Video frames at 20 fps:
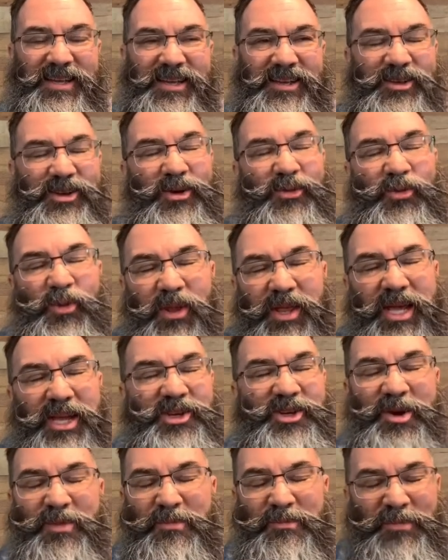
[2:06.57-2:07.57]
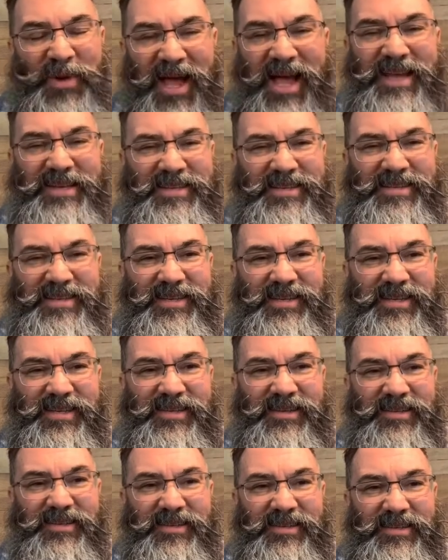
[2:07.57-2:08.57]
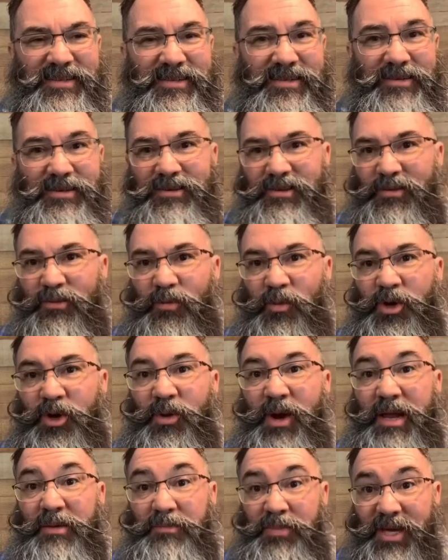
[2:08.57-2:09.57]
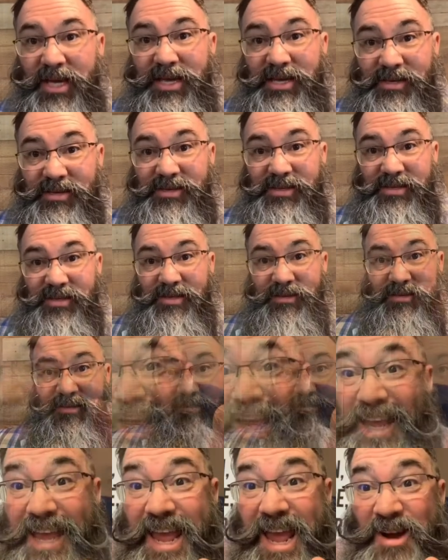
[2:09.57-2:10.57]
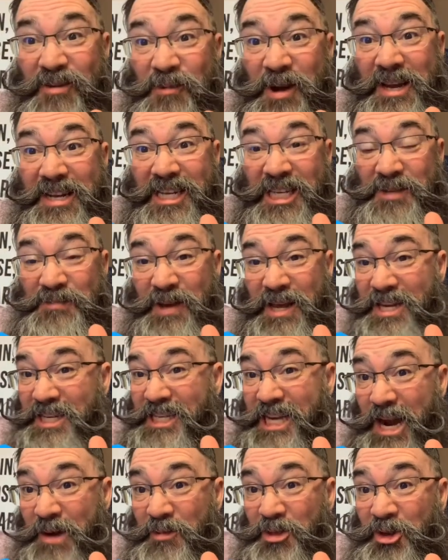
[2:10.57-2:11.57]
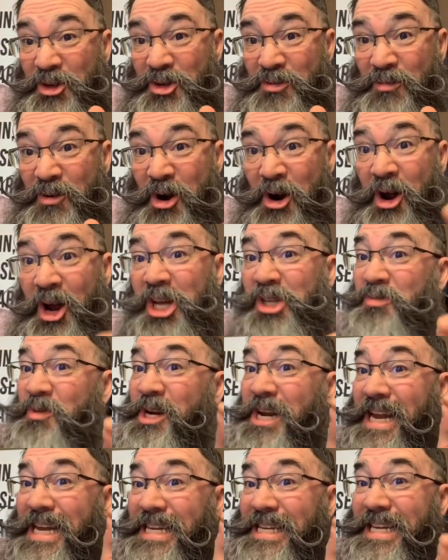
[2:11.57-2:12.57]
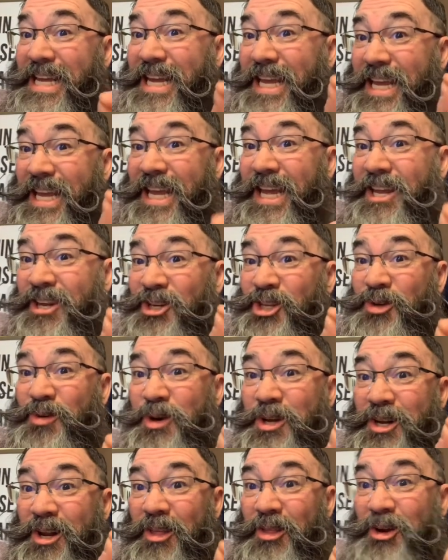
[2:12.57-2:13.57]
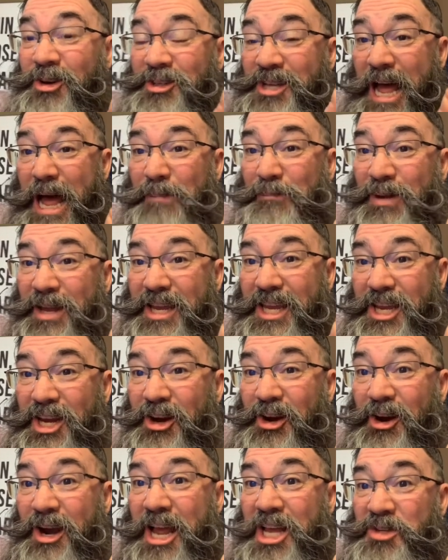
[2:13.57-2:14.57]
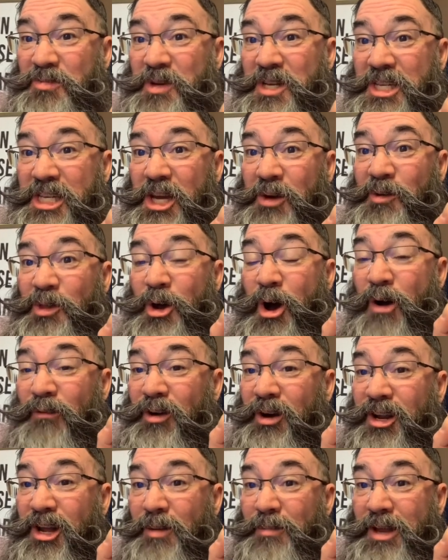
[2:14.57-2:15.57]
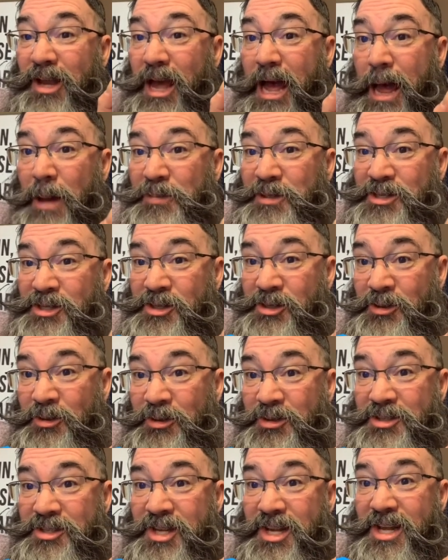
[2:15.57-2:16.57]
You're really at your best when you're at peace. I can't wait to spend time with you tomorrow because we're going to dig into another topic here as we deal with overcoming obstacles.